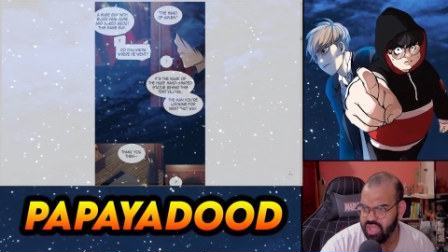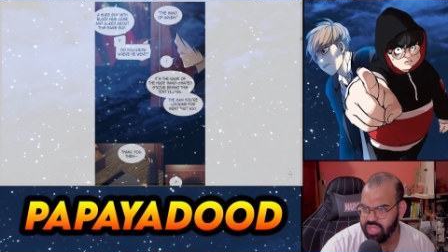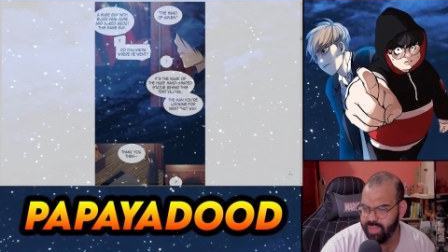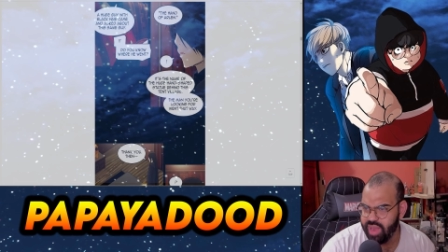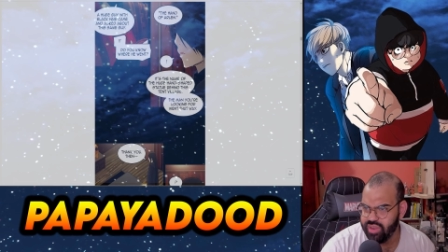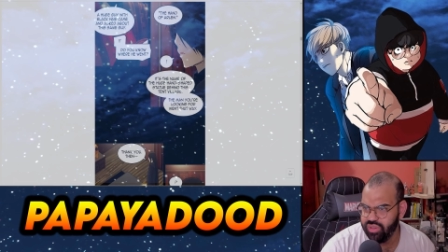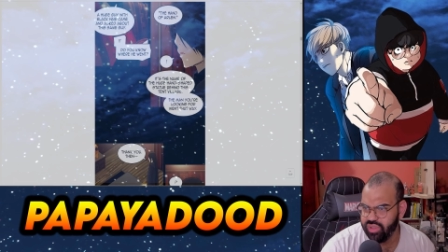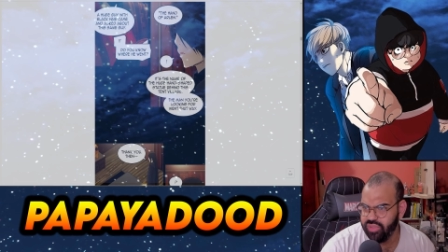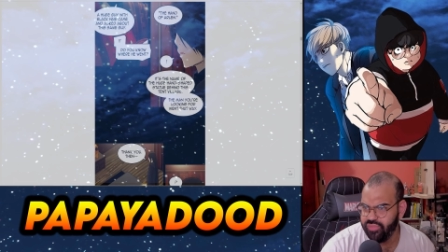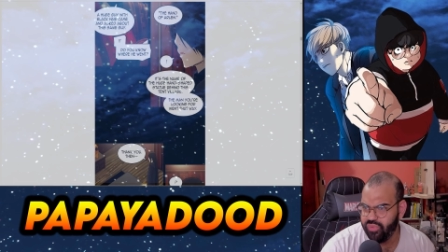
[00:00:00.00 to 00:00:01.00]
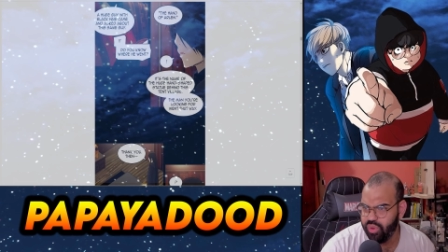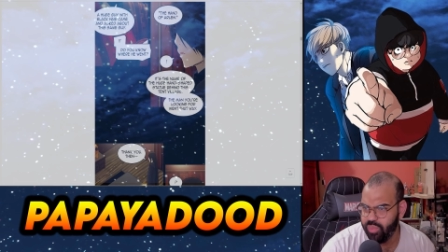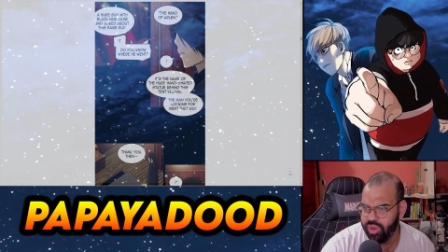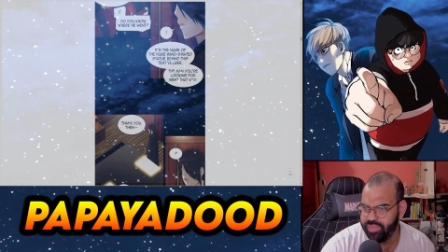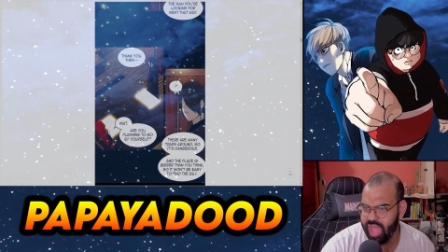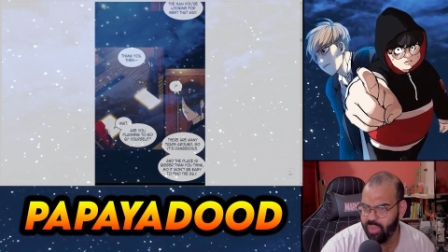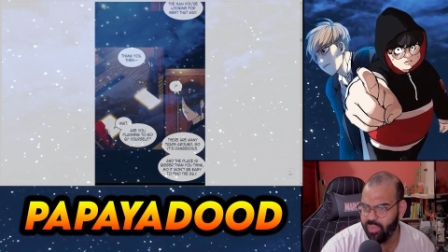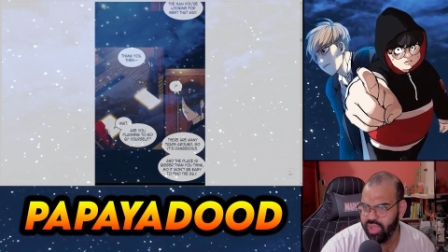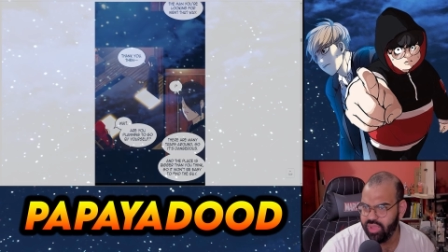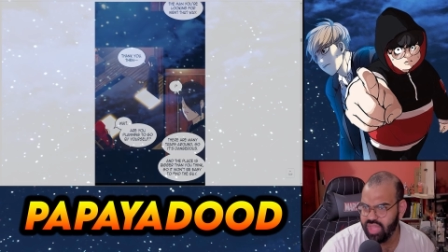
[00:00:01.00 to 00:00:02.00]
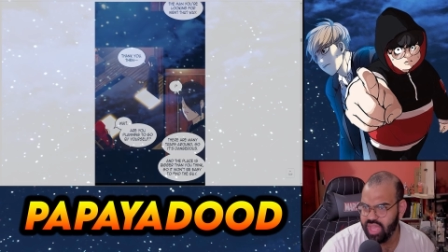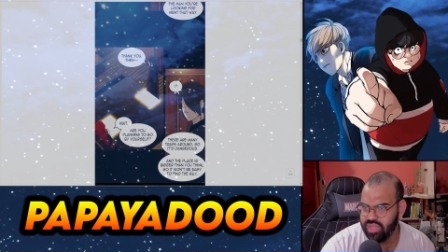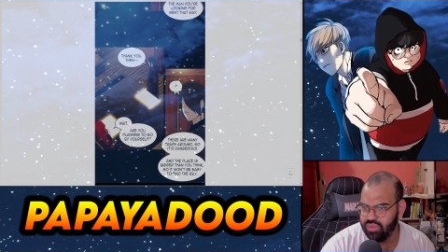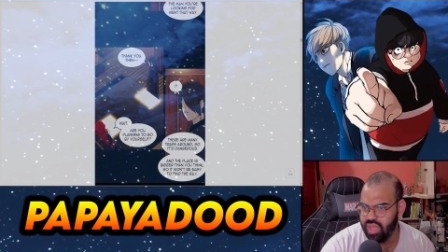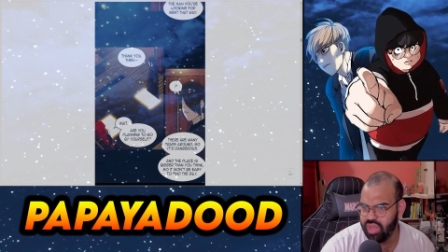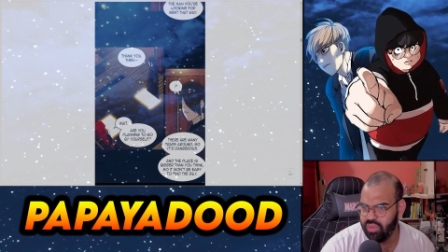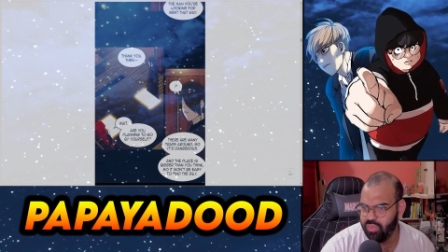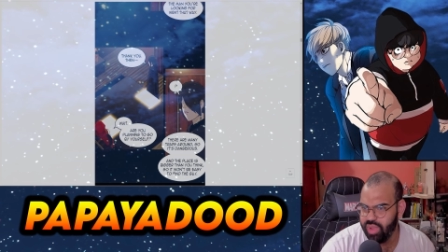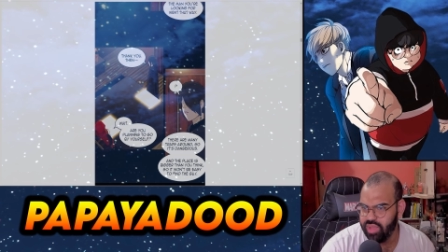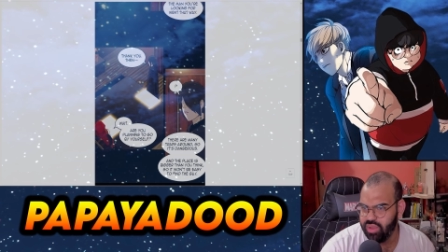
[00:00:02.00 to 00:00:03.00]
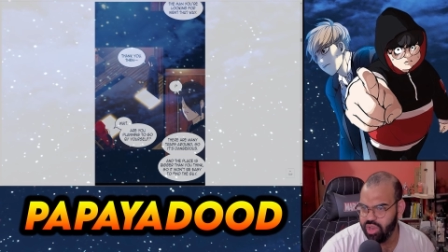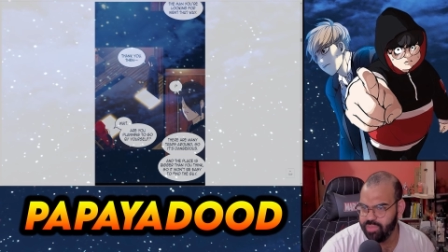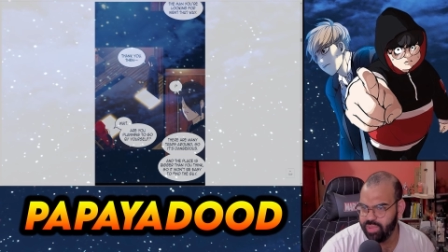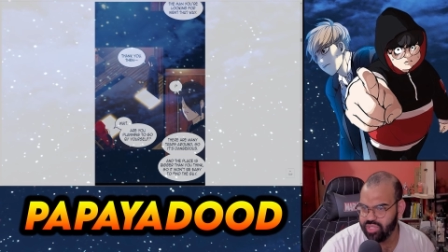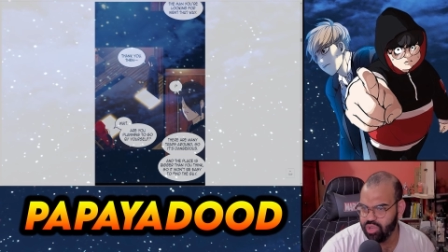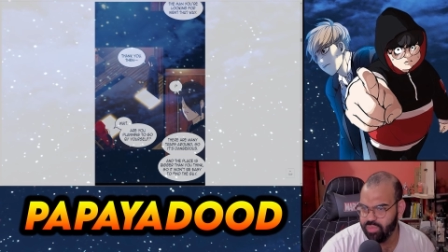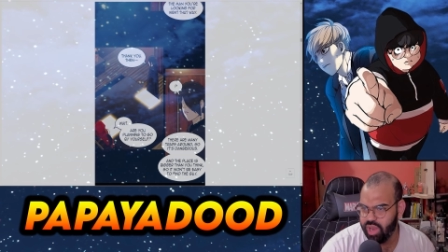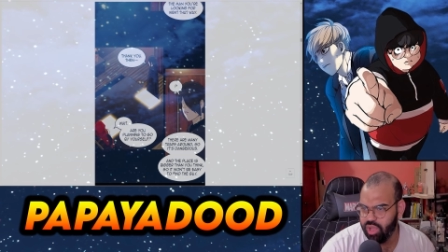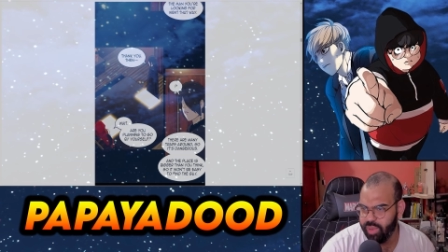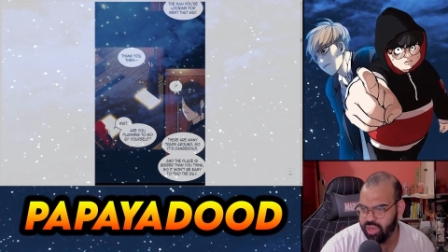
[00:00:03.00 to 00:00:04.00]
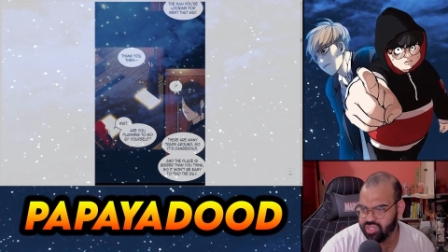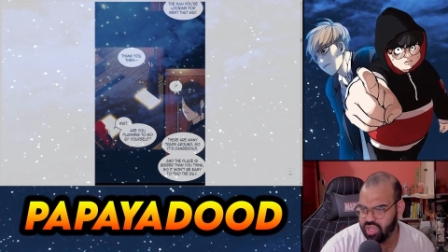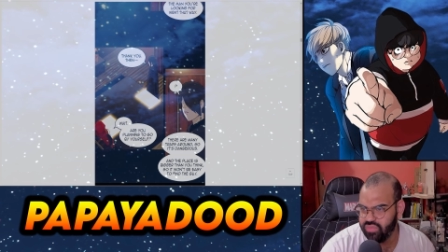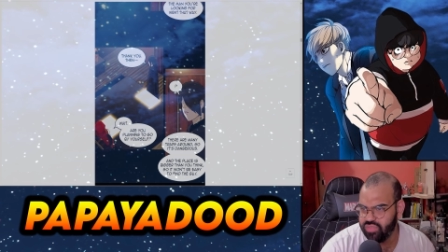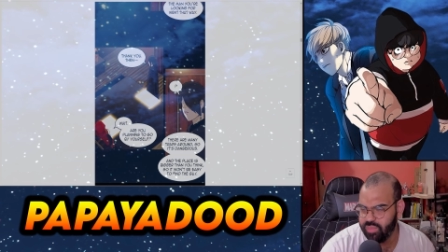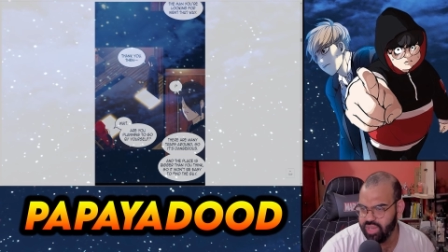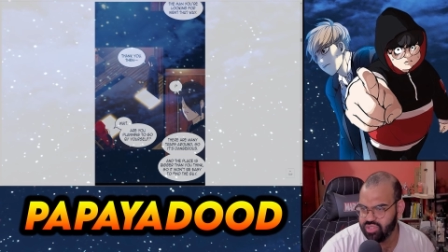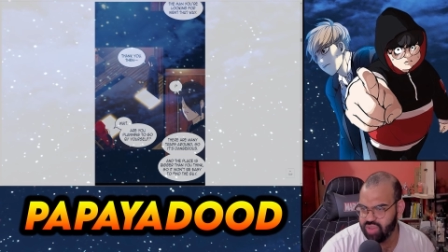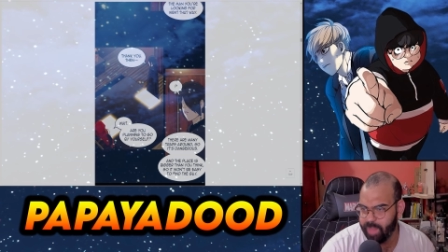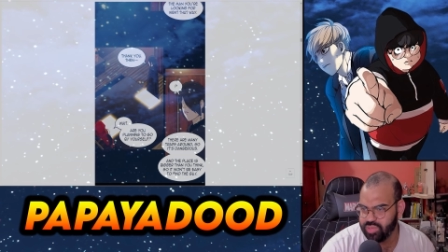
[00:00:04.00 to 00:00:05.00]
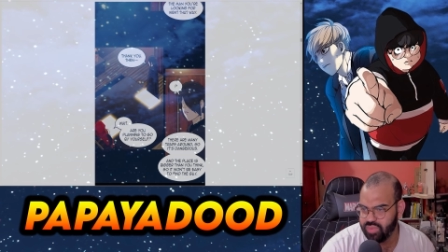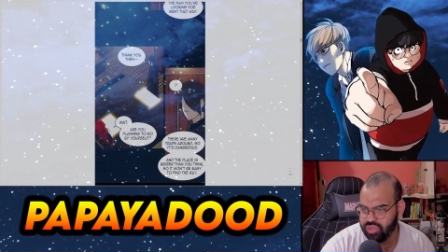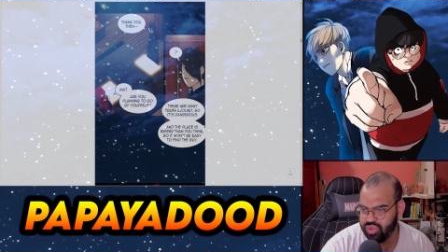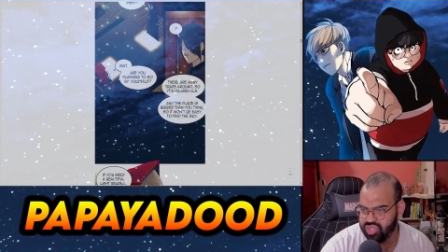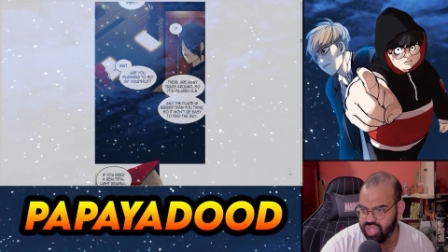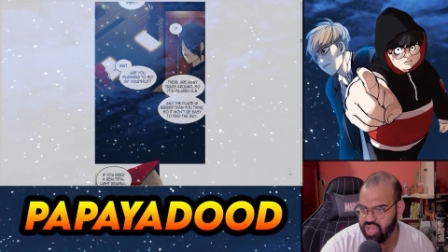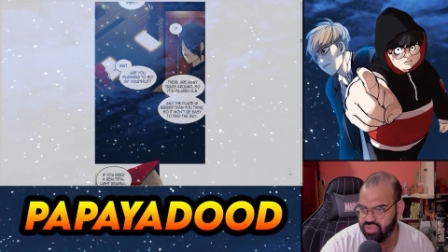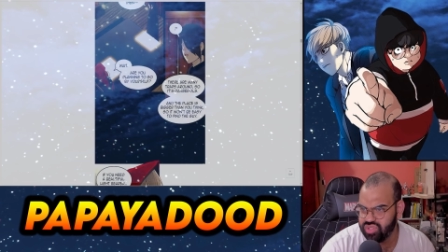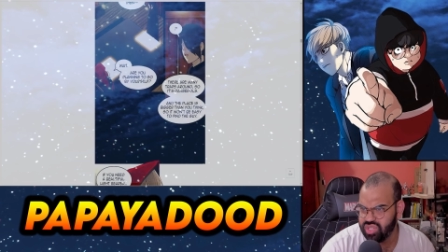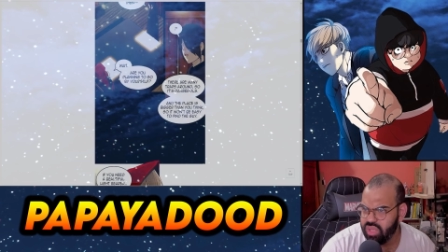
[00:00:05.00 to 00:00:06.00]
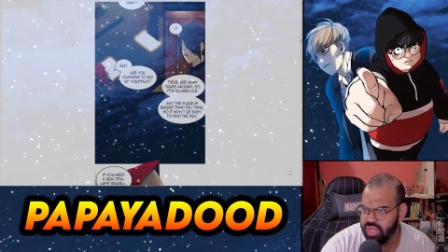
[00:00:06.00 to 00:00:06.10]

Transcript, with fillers: The man you're looking for went up that way. Thank you, then. Wait, are you planning to go by all by yourself? There are many traps around, so it's dangerous.